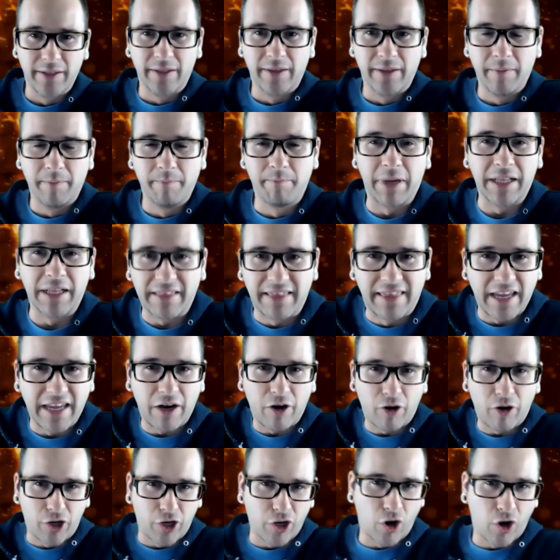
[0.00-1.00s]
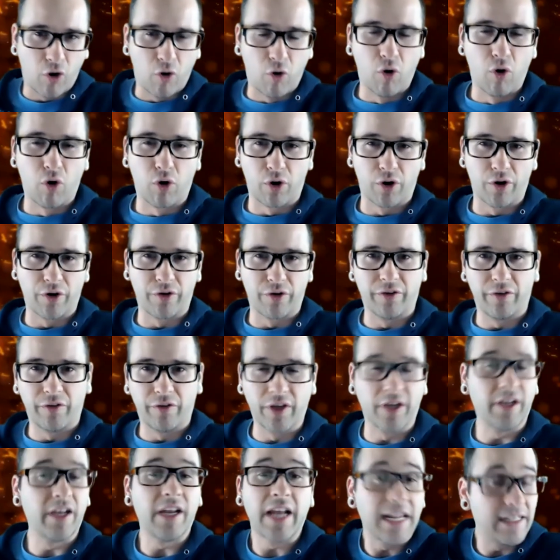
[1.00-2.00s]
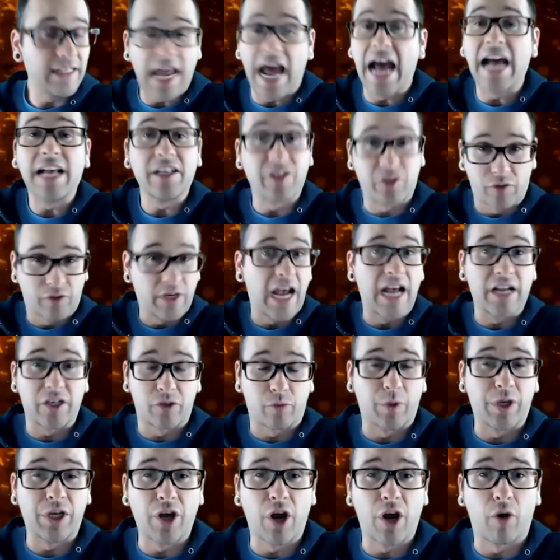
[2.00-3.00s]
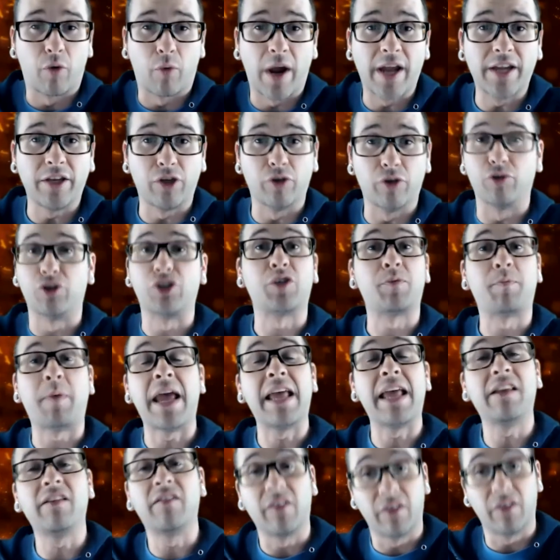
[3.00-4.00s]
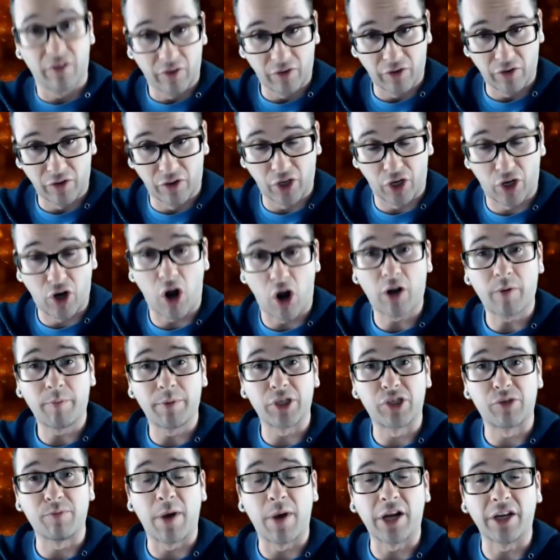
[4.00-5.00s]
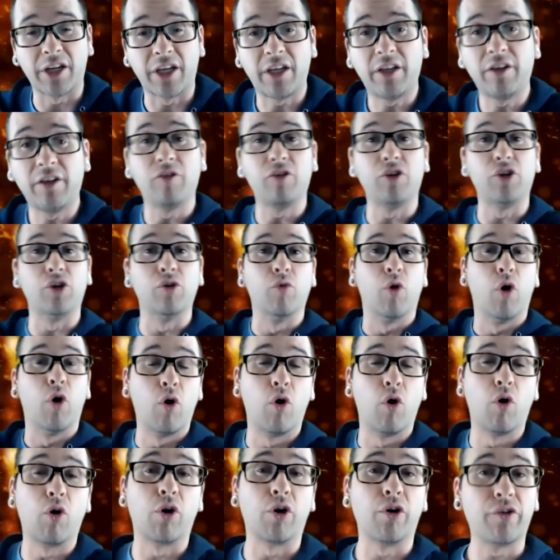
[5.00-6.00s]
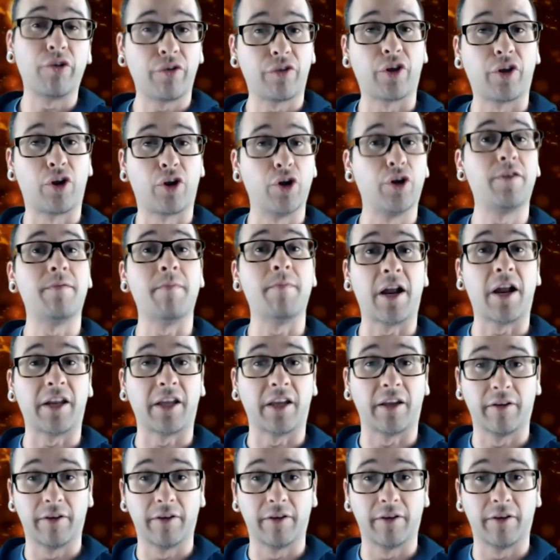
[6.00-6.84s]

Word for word: but they're going to hoard the as as we know right you spend the garbage money, you hoard the good money.